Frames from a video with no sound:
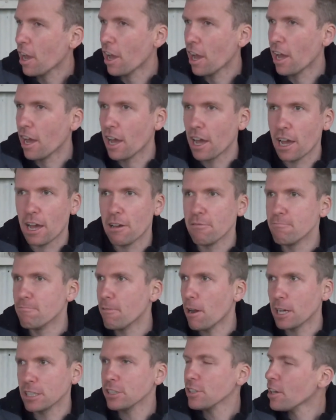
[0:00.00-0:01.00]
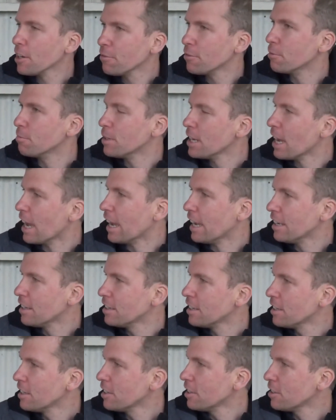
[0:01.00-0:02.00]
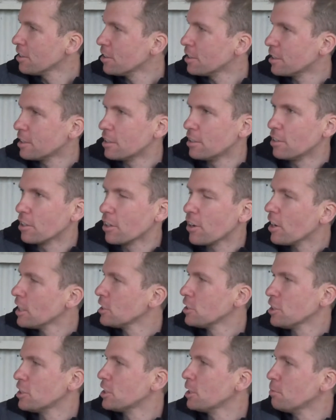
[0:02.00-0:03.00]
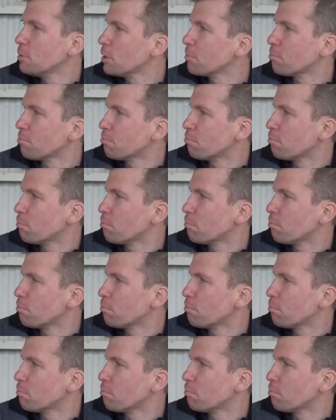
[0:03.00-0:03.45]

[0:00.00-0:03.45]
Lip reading: Aside from that, the guys just seem to